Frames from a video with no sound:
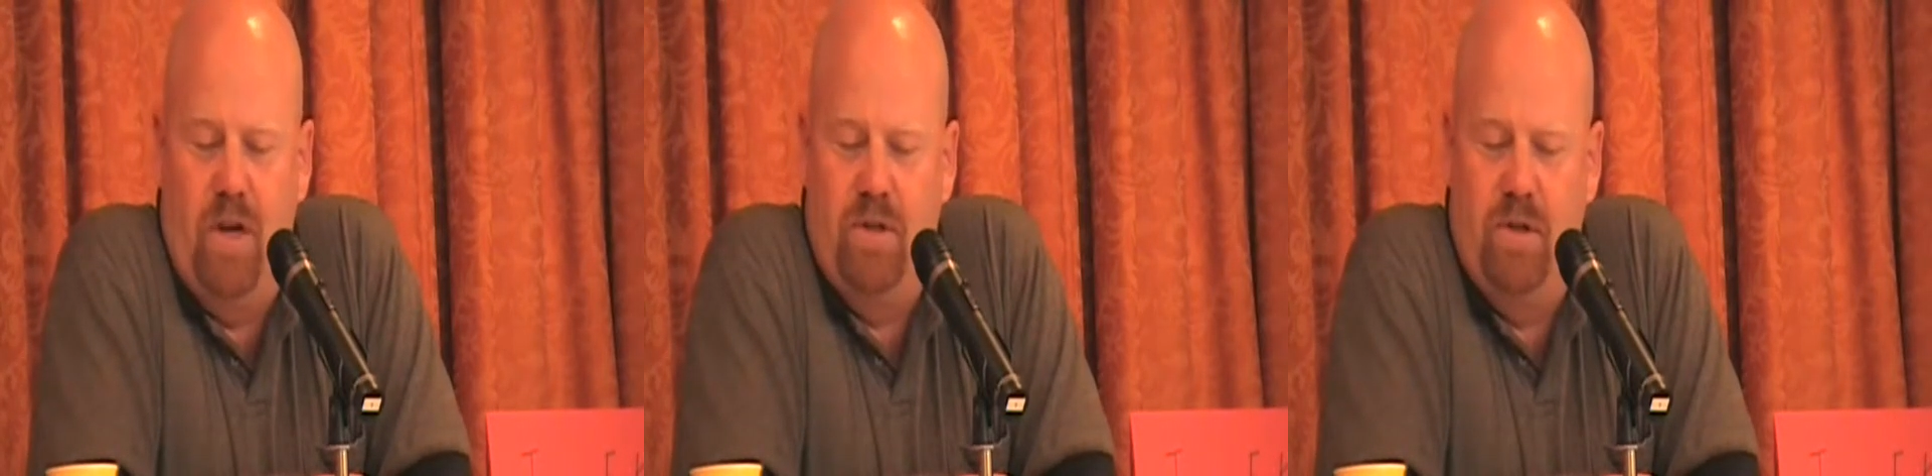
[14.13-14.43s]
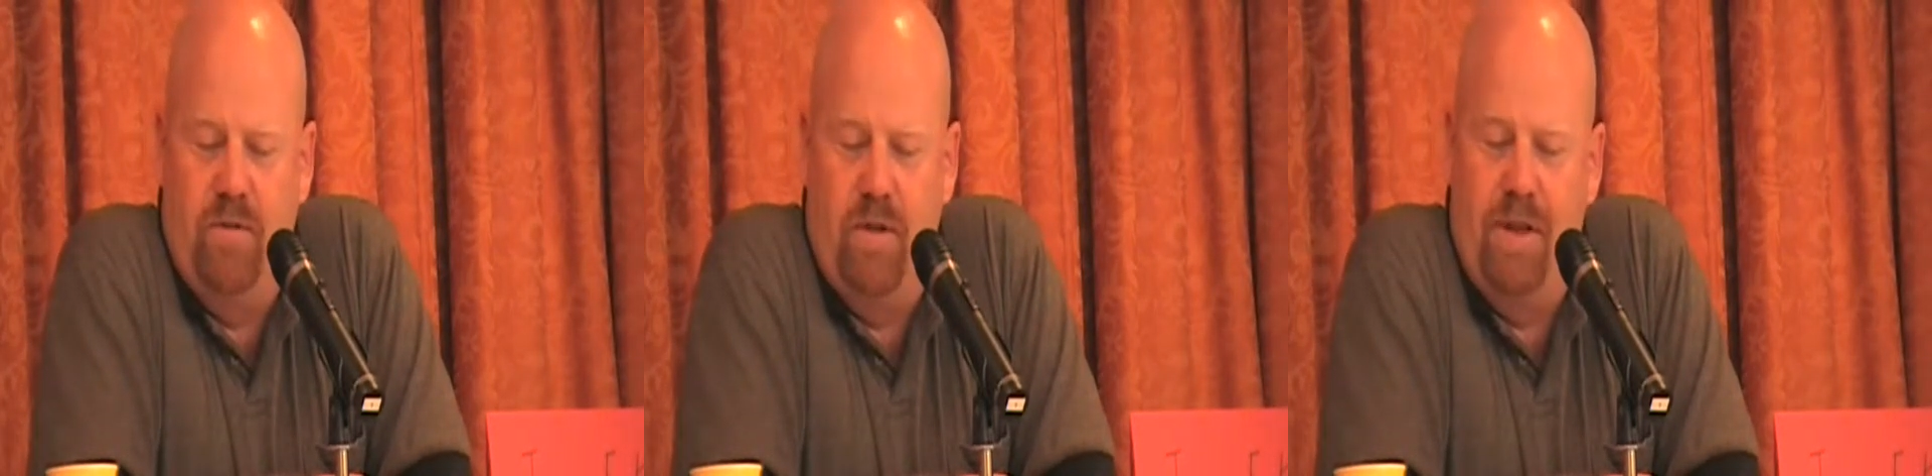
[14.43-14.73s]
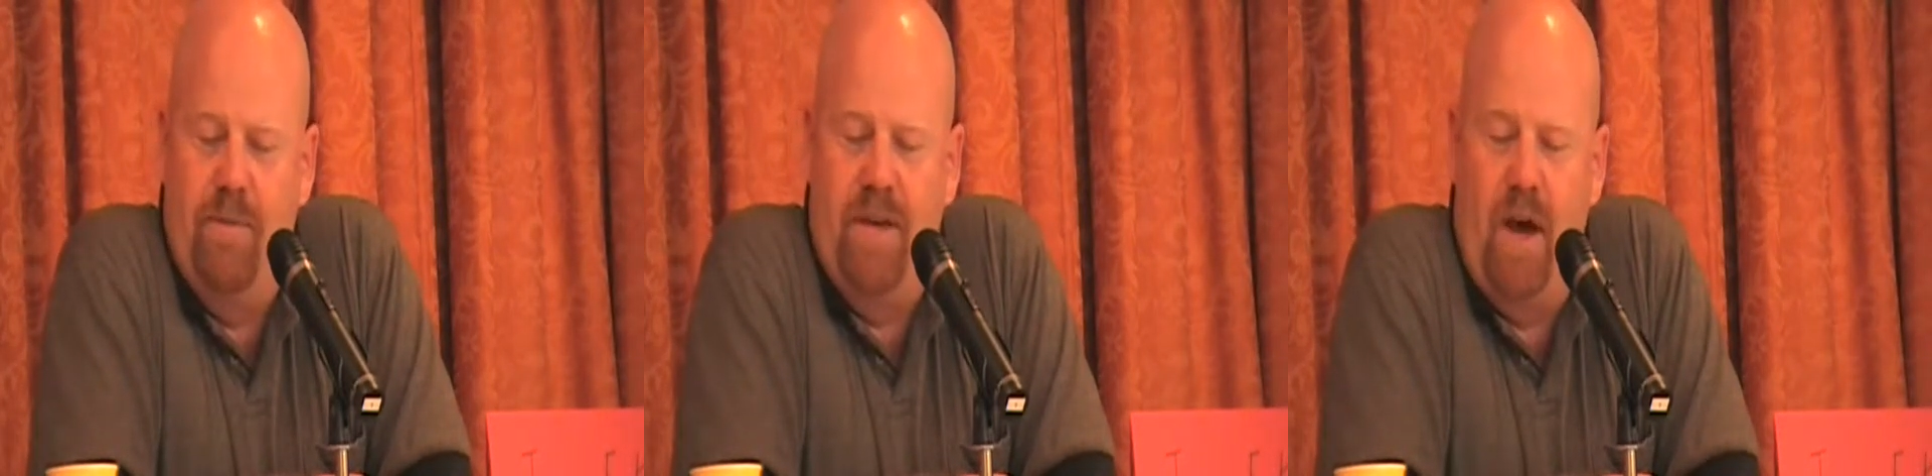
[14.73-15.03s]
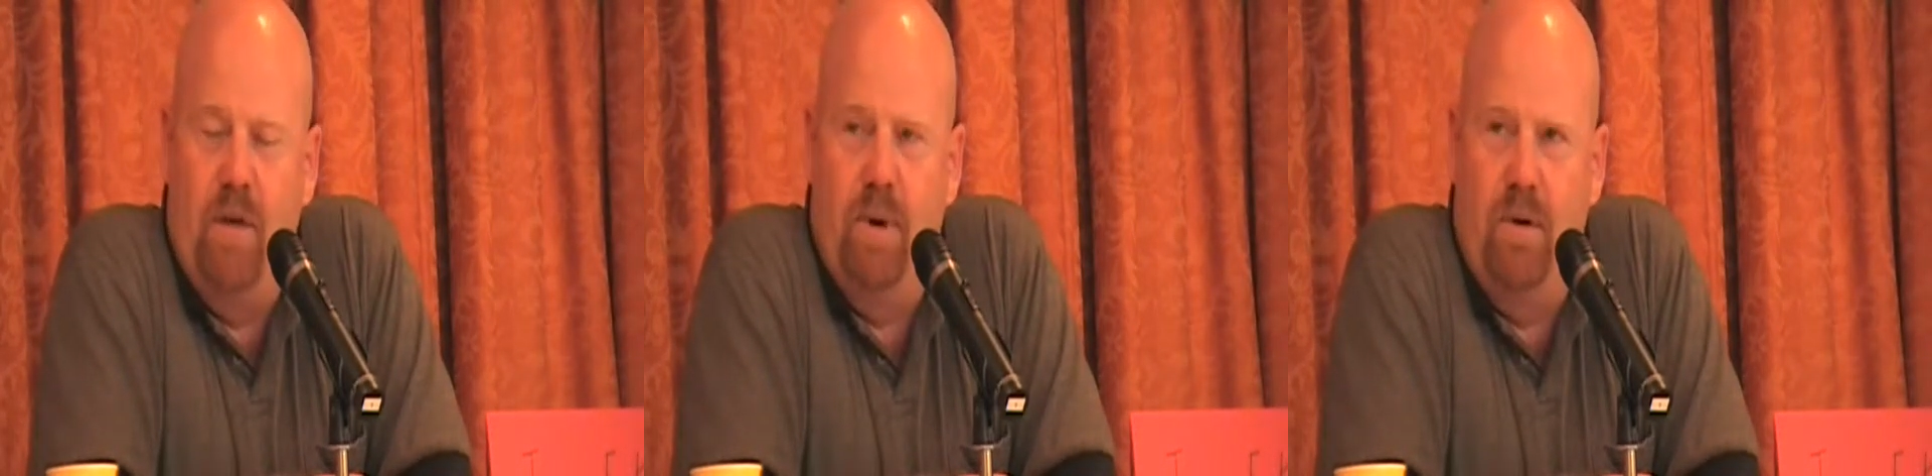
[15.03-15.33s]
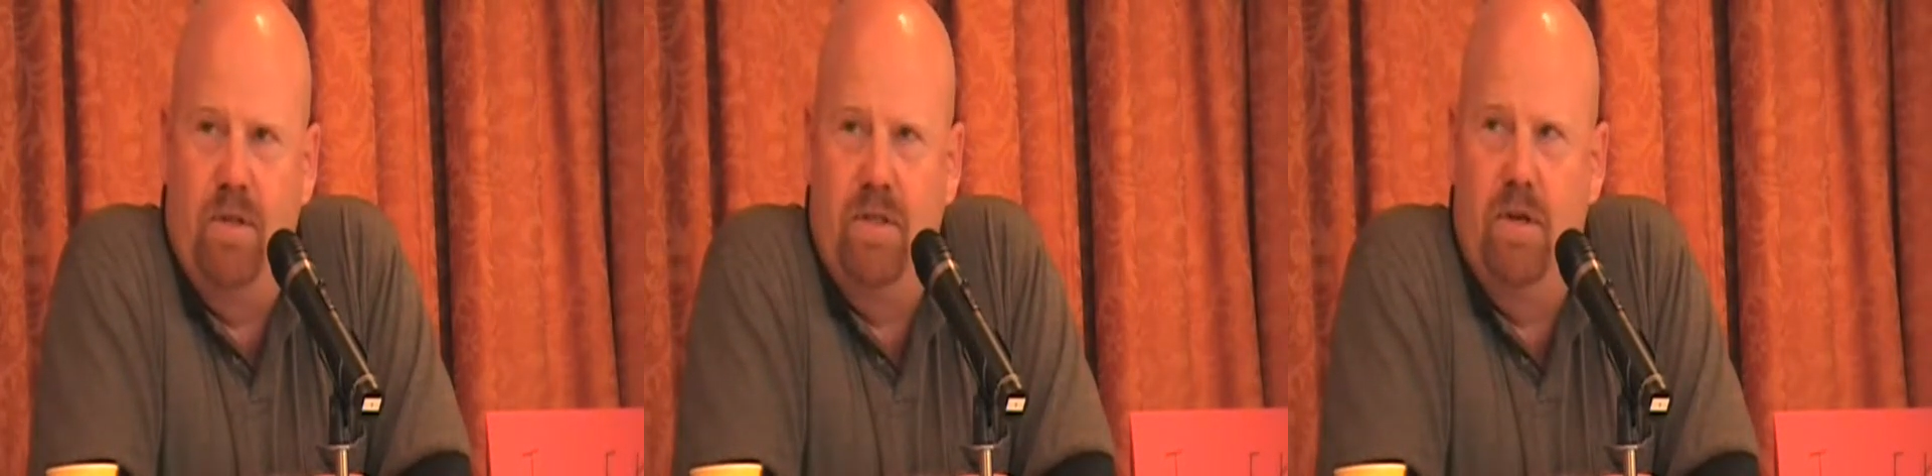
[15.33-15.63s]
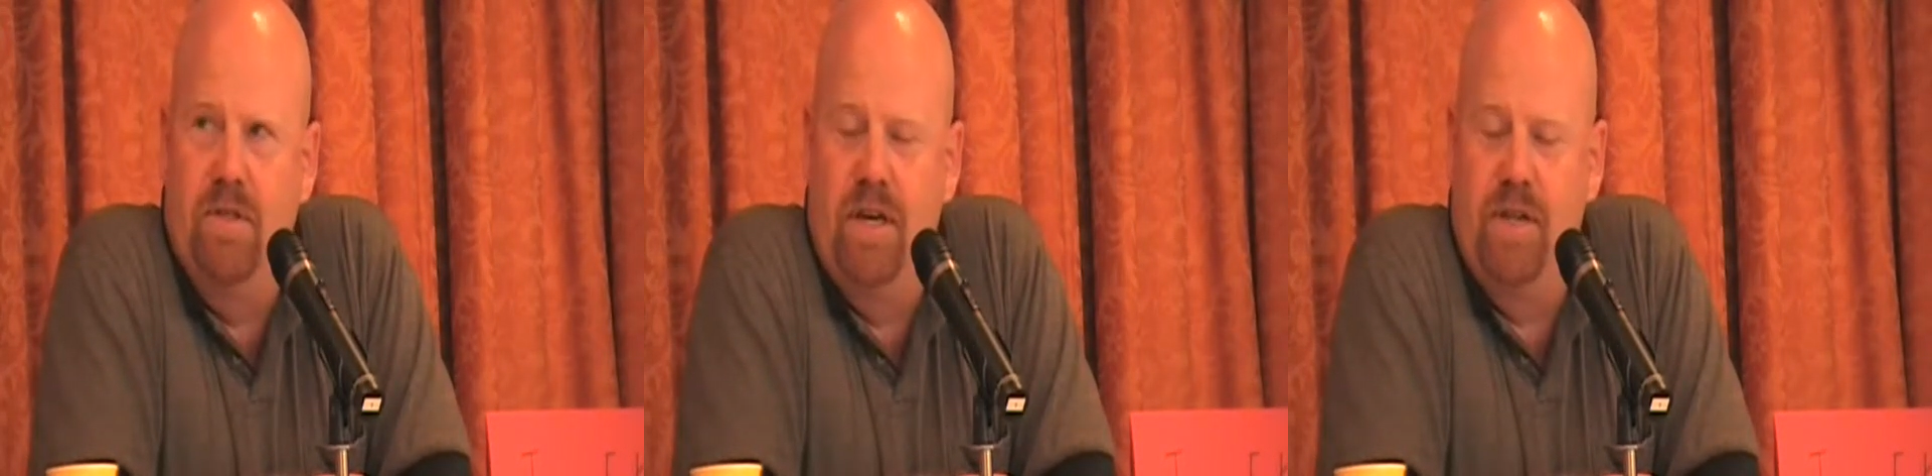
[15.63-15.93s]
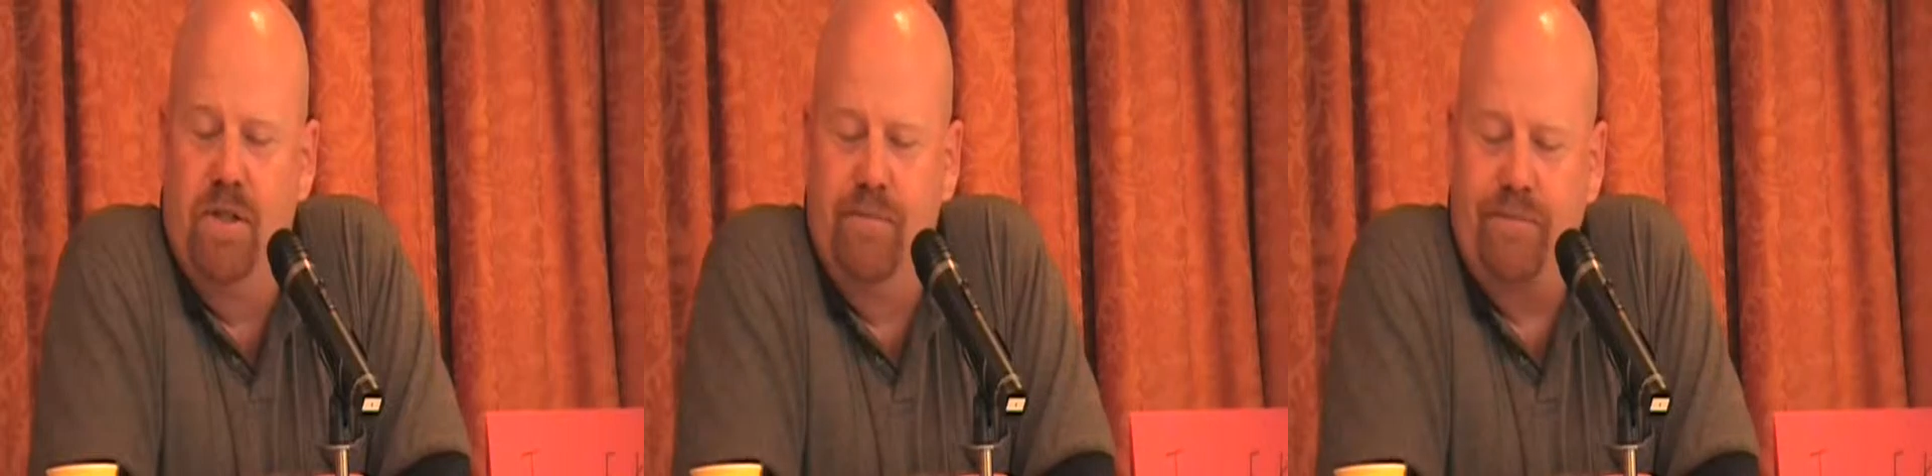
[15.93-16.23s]
president for the Lebanon County Builders
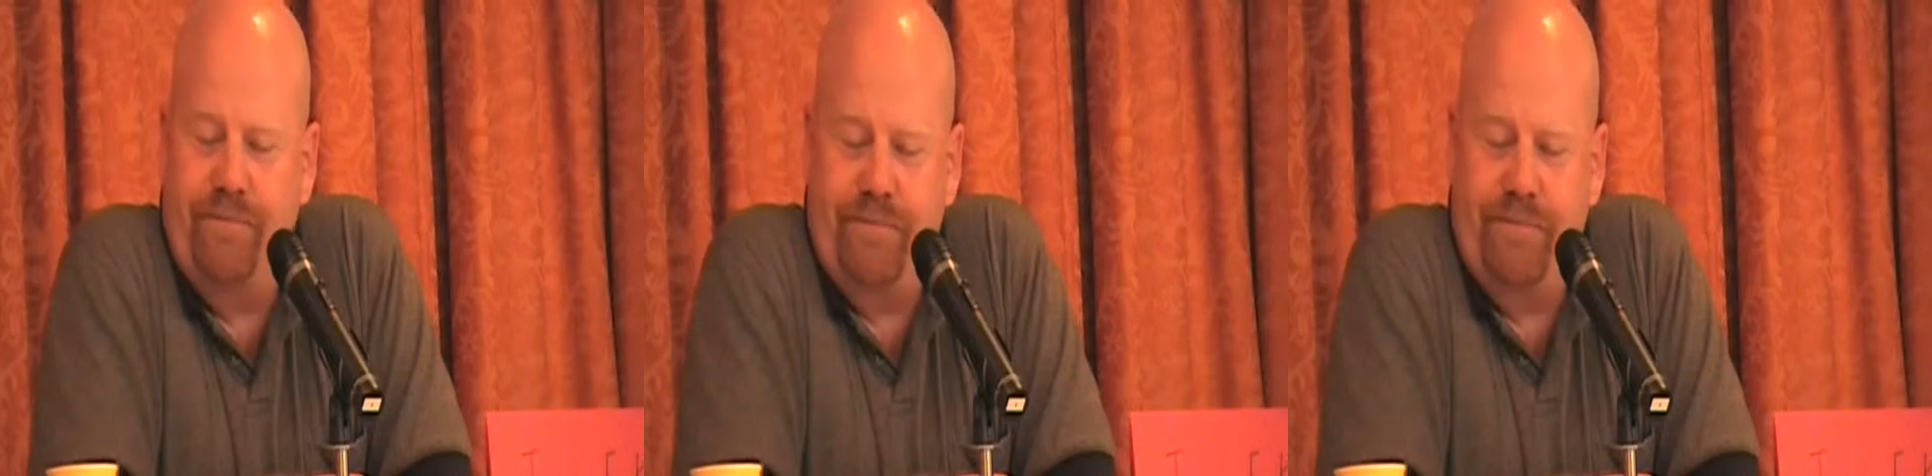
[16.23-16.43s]
Association.